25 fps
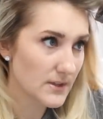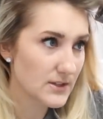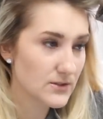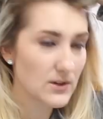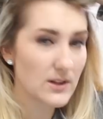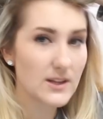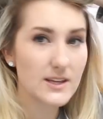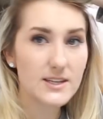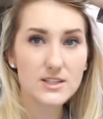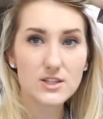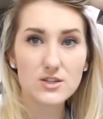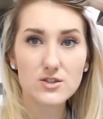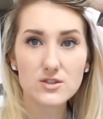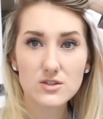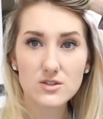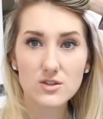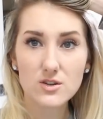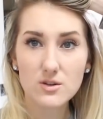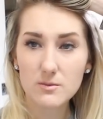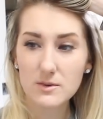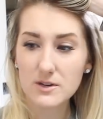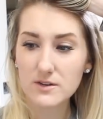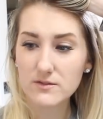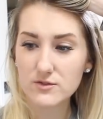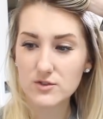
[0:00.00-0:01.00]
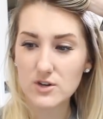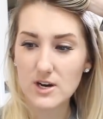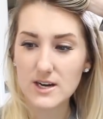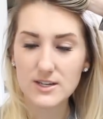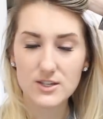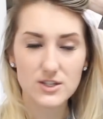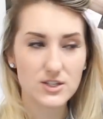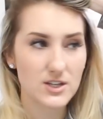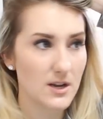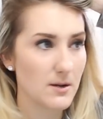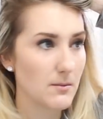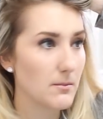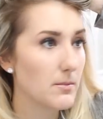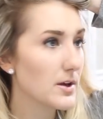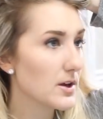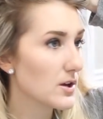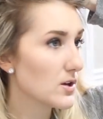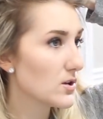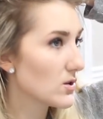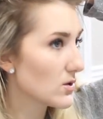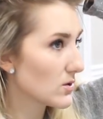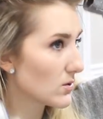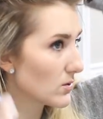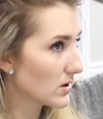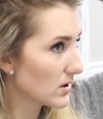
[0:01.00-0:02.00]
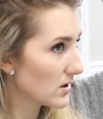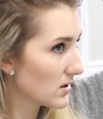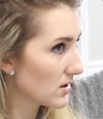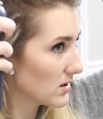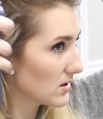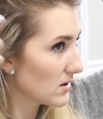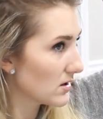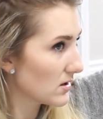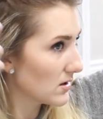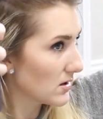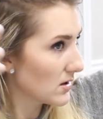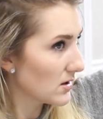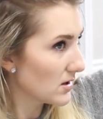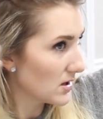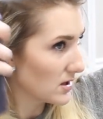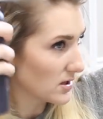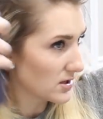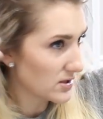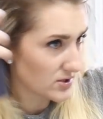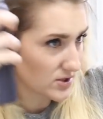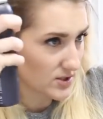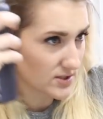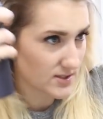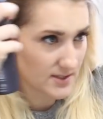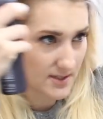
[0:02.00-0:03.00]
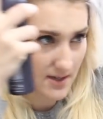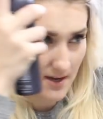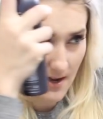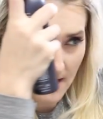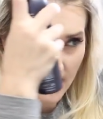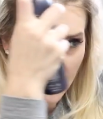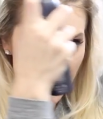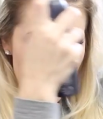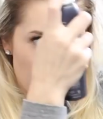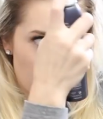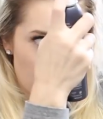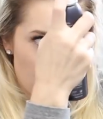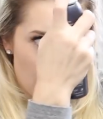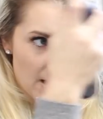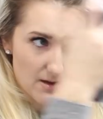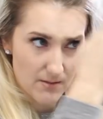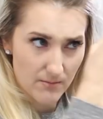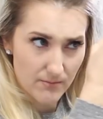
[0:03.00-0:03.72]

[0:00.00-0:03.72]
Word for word: So I like to use a little bit of dry shampoo just to kind of